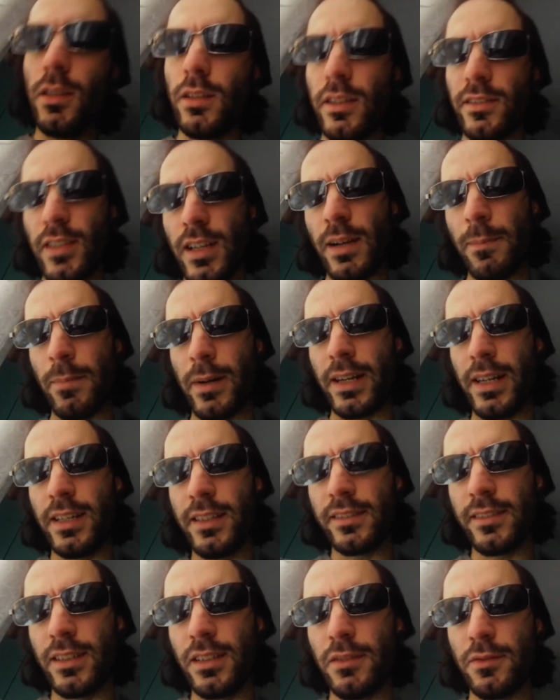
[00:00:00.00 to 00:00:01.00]
Yes,
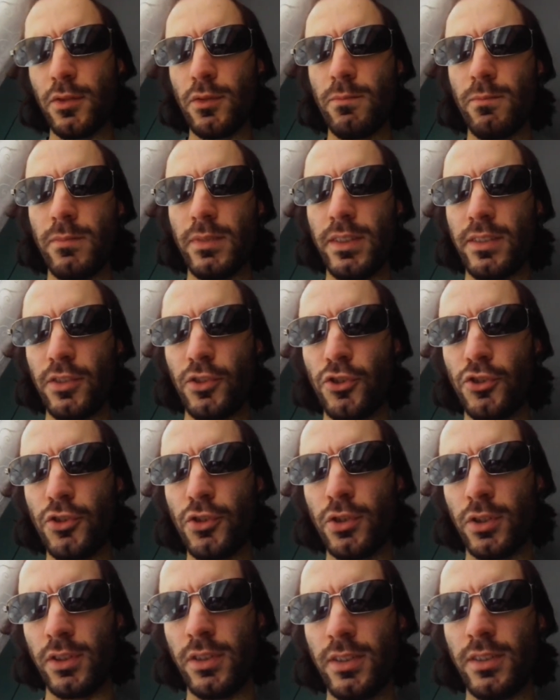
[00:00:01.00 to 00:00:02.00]
apparently from this
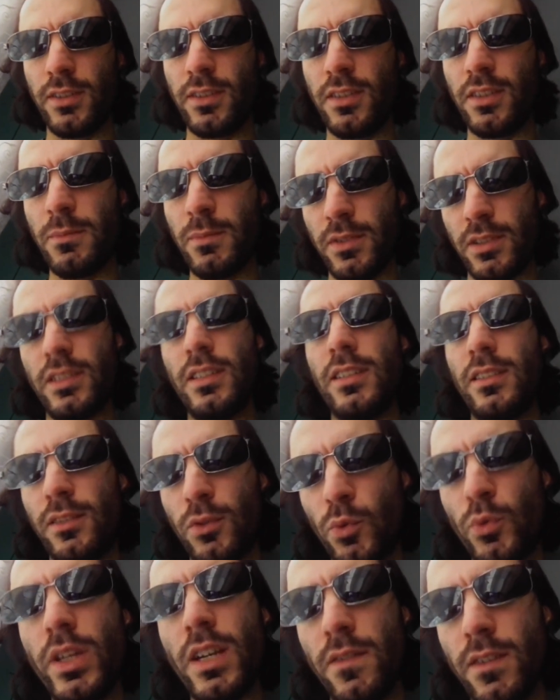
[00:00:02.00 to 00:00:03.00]
shot it seems that
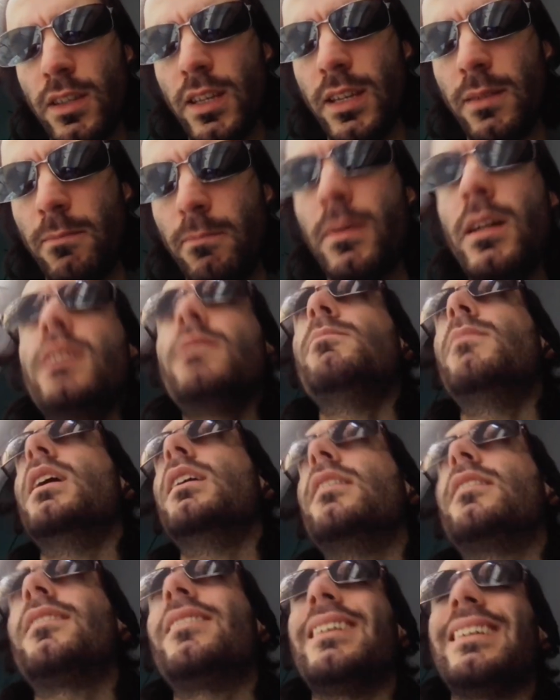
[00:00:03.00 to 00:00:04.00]
we have them,
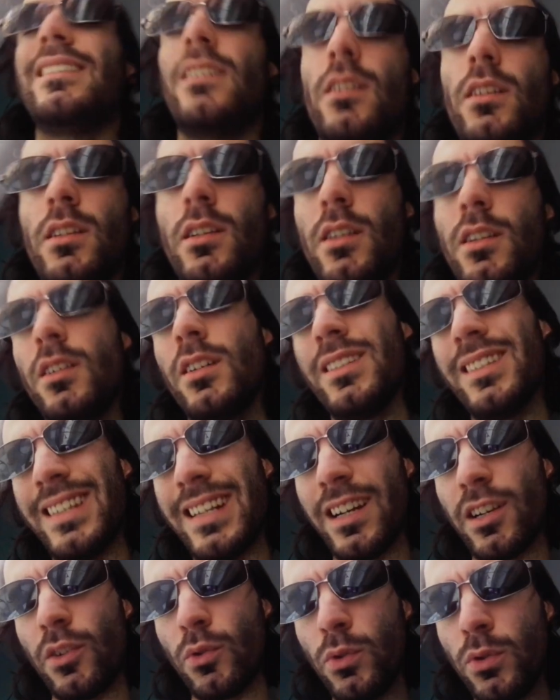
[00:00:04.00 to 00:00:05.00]
but uh,
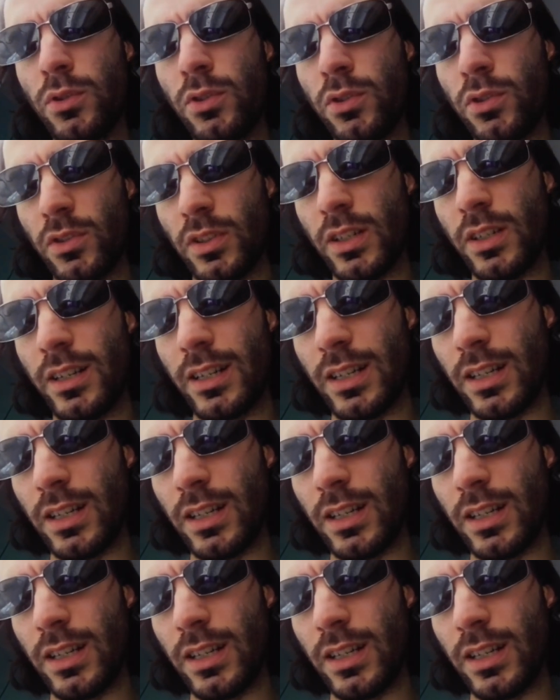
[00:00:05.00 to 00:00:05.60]
there are also some